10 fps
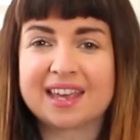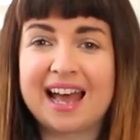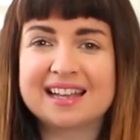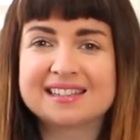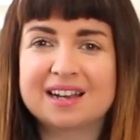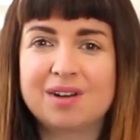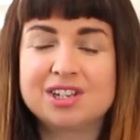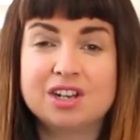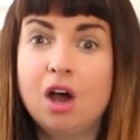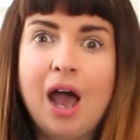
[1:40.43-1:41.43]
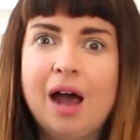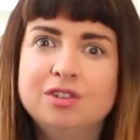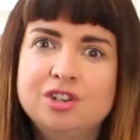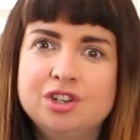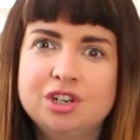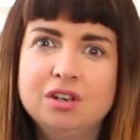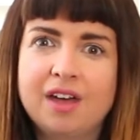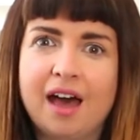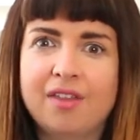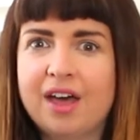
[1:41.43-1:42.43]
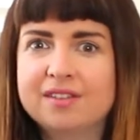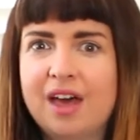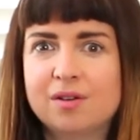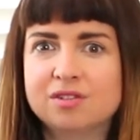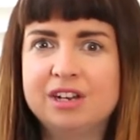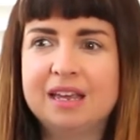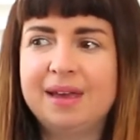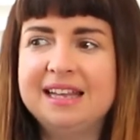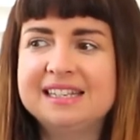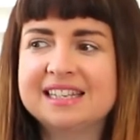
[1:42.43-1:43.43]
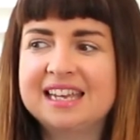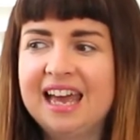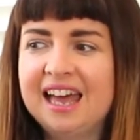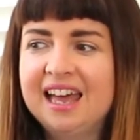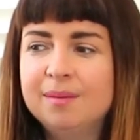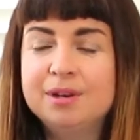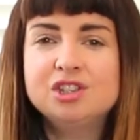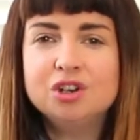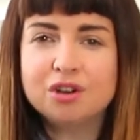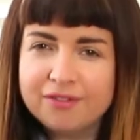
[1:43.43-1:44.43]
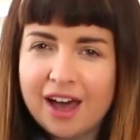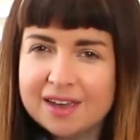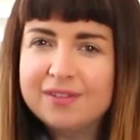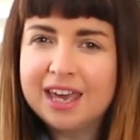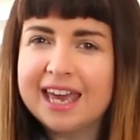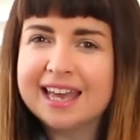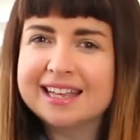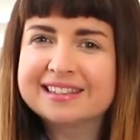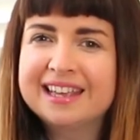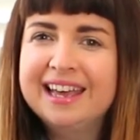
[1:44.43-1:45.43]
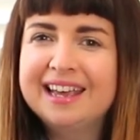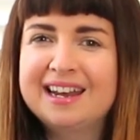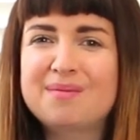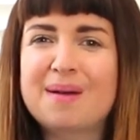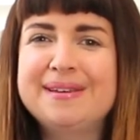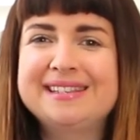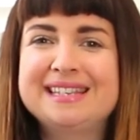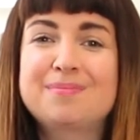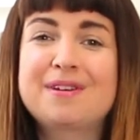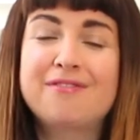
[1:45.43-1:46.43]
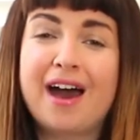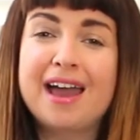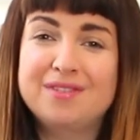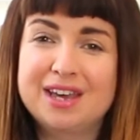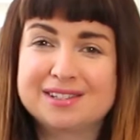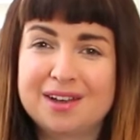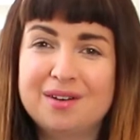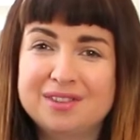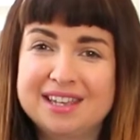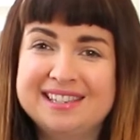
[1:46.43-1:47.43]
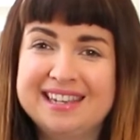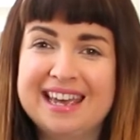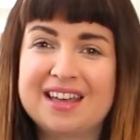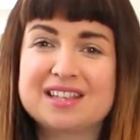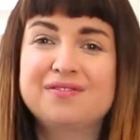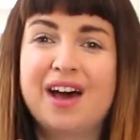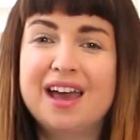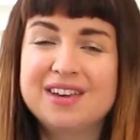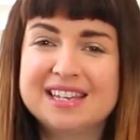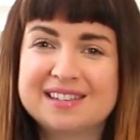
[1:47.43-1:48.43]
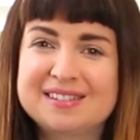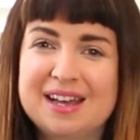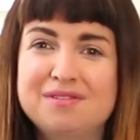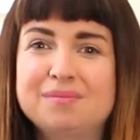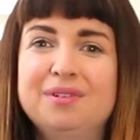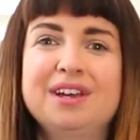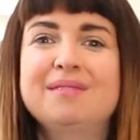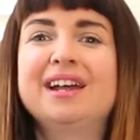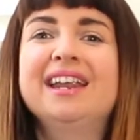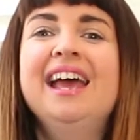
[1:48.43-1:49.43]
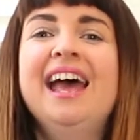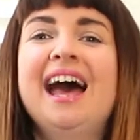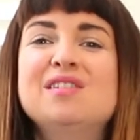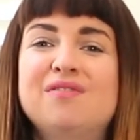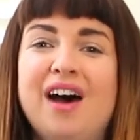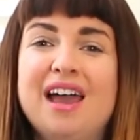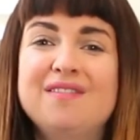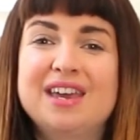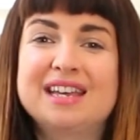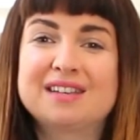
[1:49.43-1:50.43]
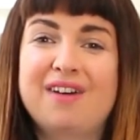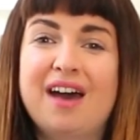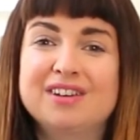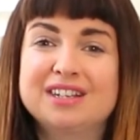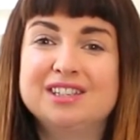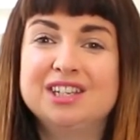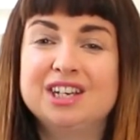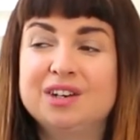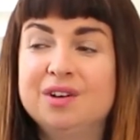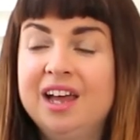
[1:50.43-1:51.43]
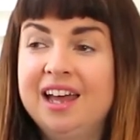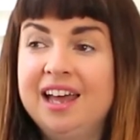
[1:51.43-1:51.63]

get asked that question, oh, how did you do that? That's really amazing. It's like, yeah, but it took 5 years. You know, my business will be 5 years old this year. That's 5 years of self-employment and 5 years of having to